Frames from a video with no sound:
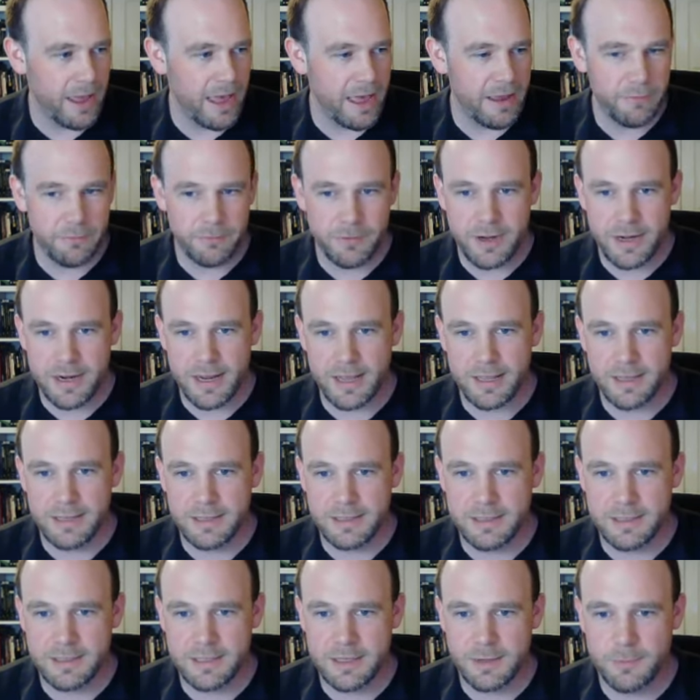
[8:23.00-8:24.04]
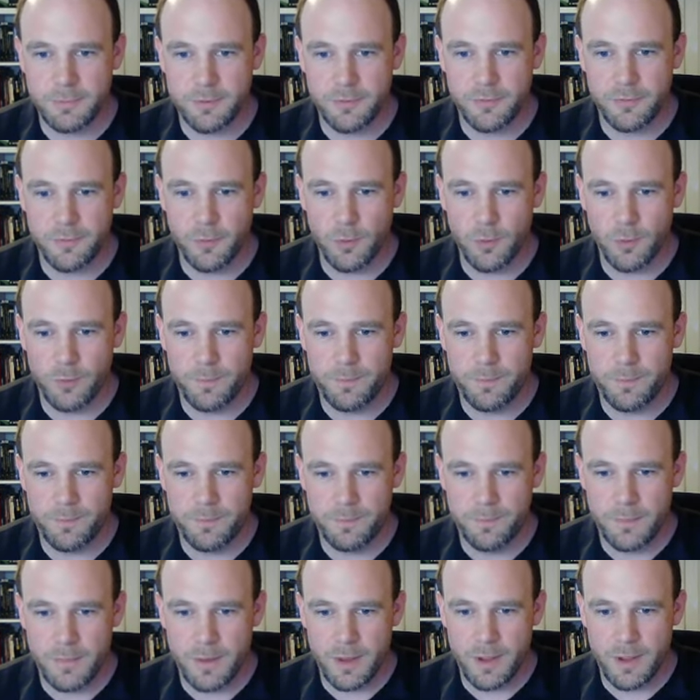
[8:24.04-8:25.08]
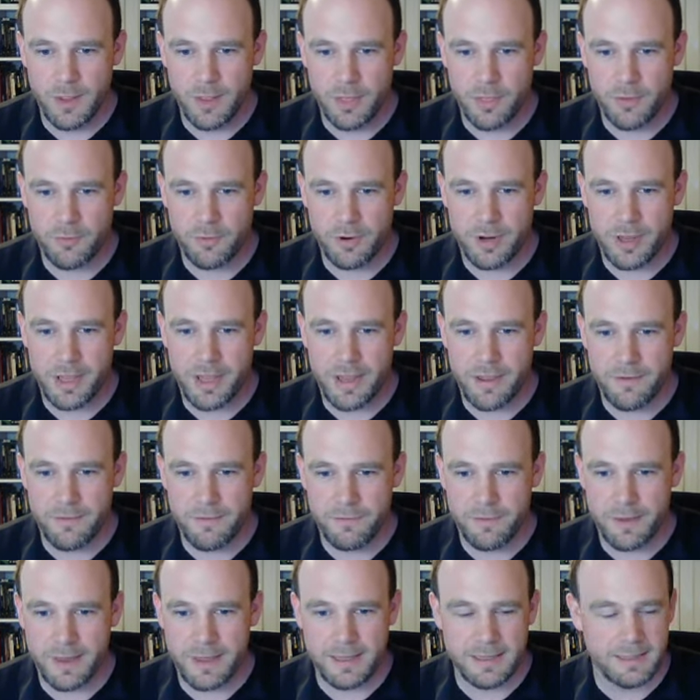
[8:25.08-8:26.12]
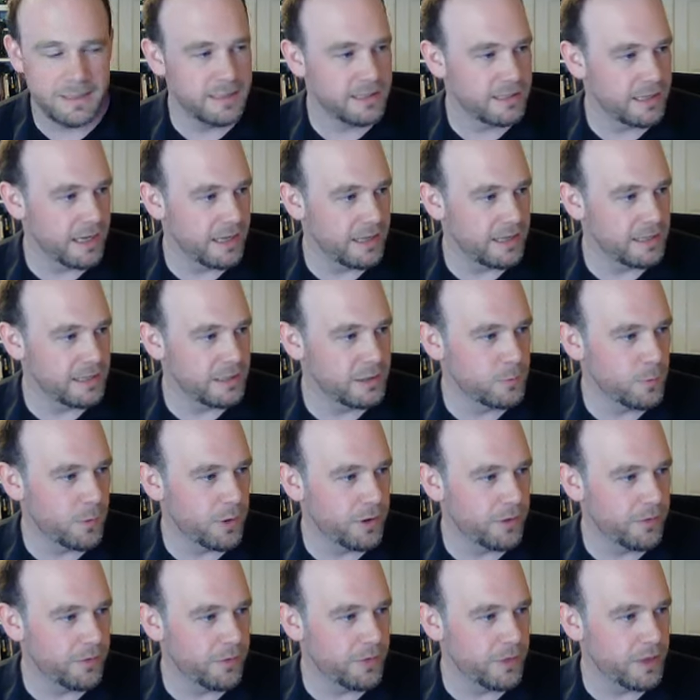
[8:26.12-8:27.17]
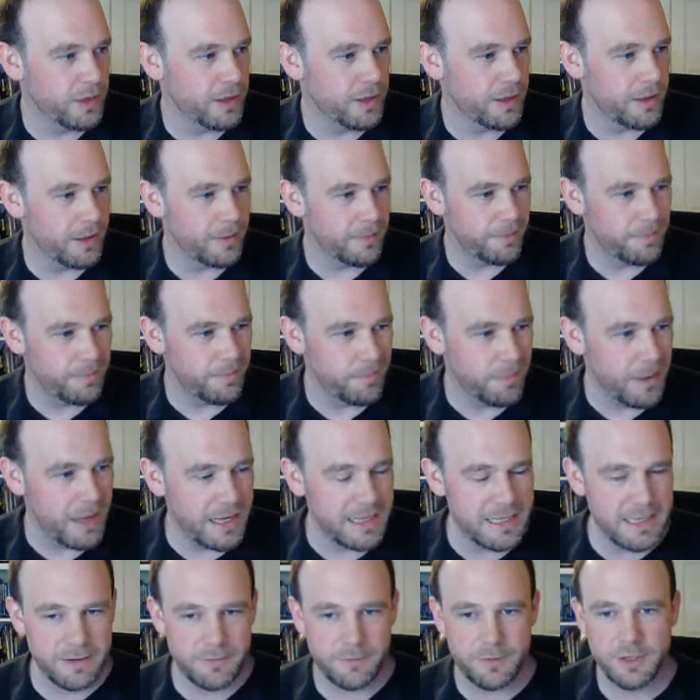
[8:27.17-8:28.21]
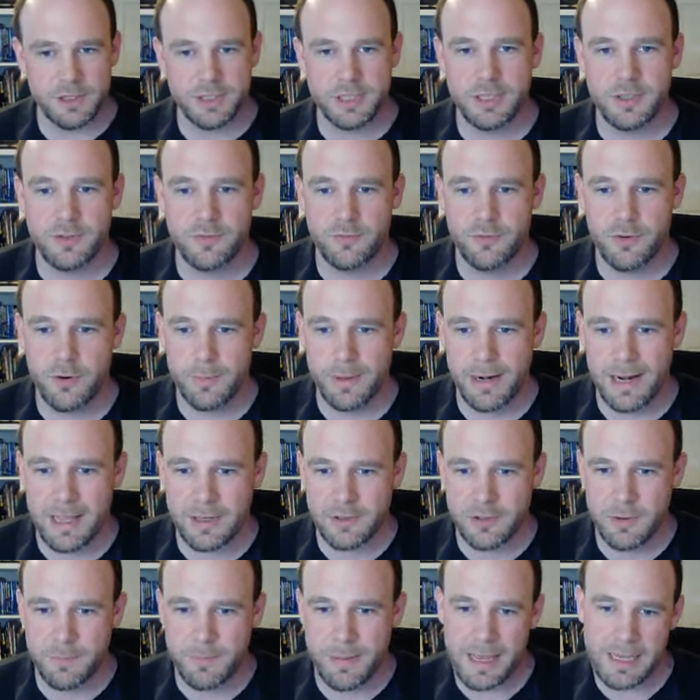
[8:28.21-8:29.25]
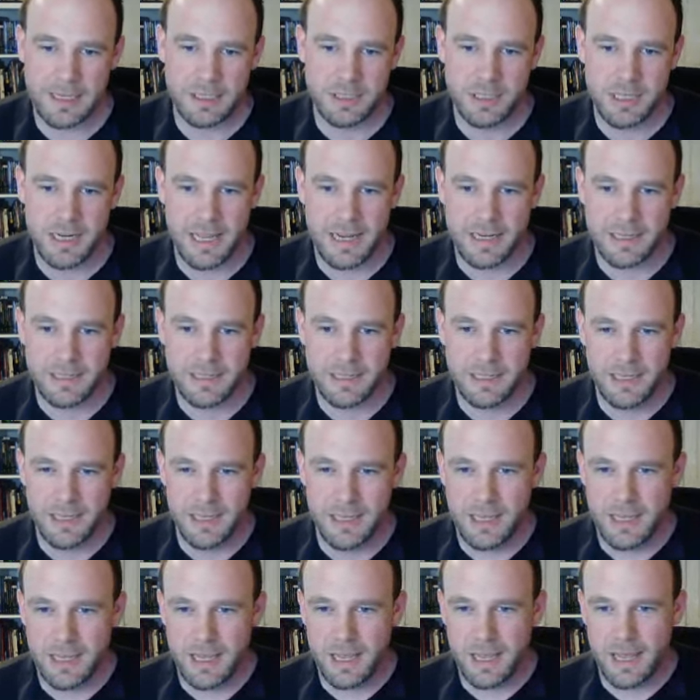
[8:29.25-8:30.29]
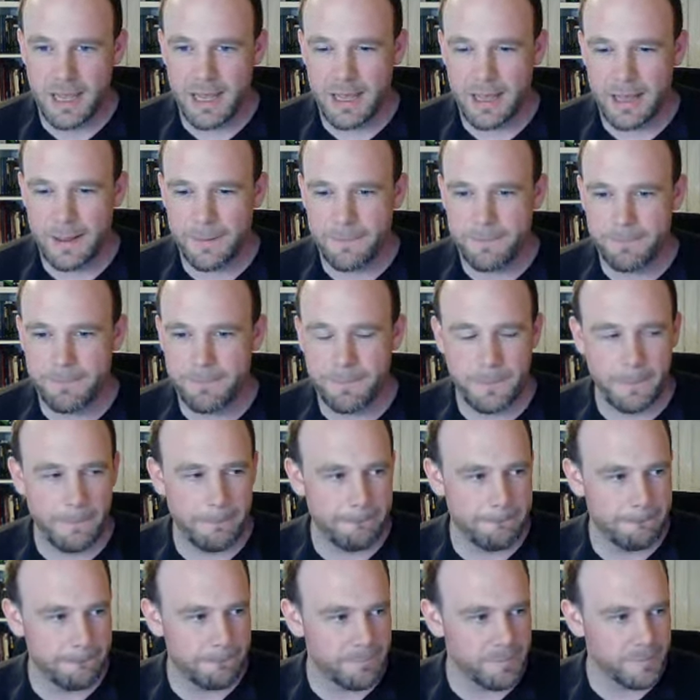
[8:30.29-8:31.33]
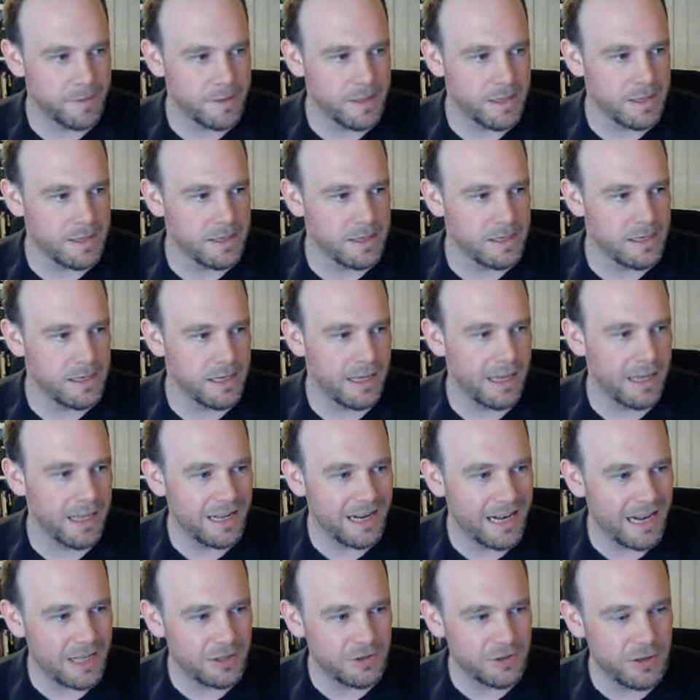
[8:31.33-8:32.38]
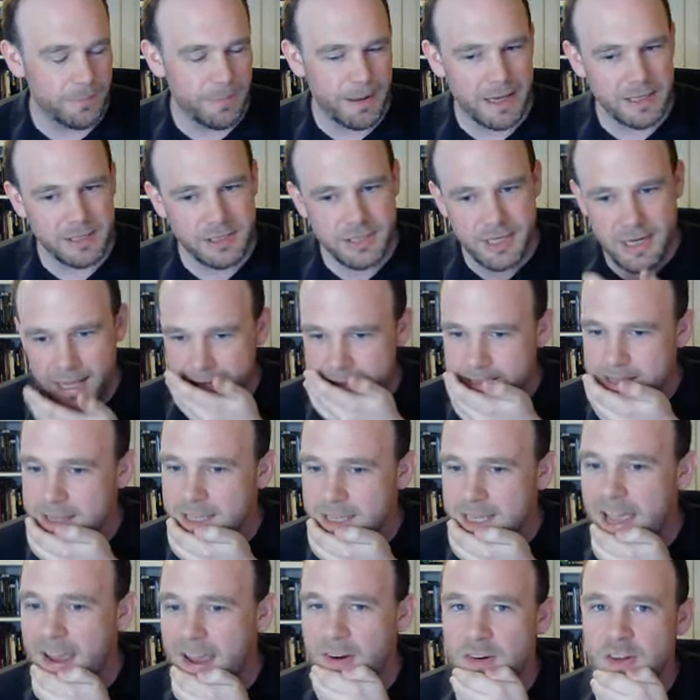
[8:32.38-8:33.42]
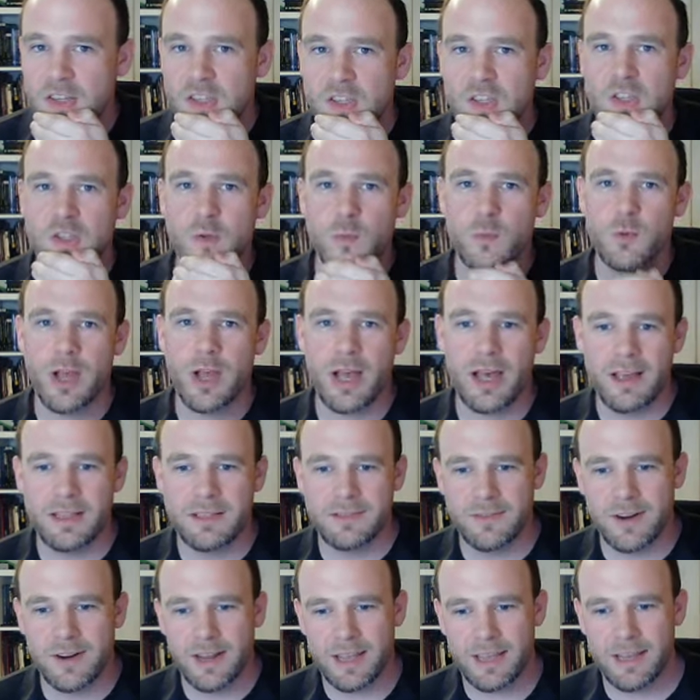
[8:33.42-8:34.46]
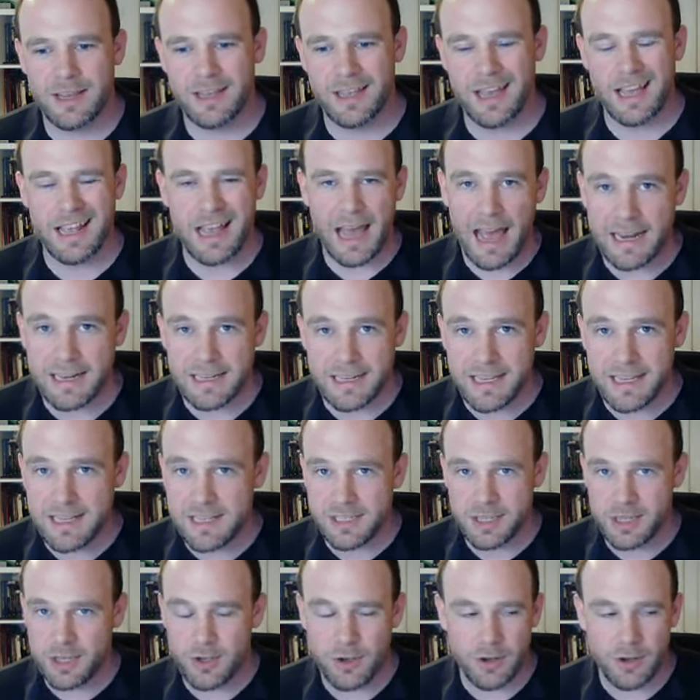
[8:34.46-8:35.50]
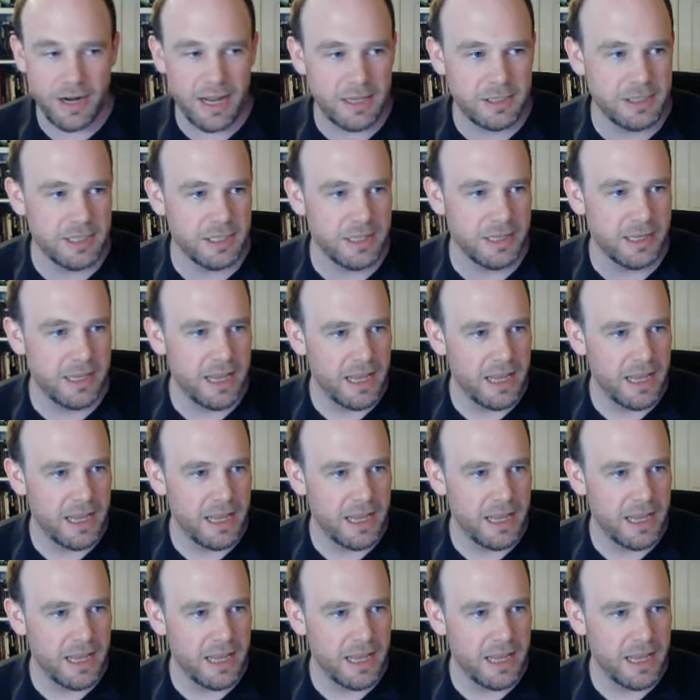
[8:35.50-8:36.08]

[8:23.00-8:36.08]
every knight can perform three feats, and this is one of the big differences from Electric Bastionland. Um, in Electric Bastionland, the characters were kind of like, and into the Odd actually,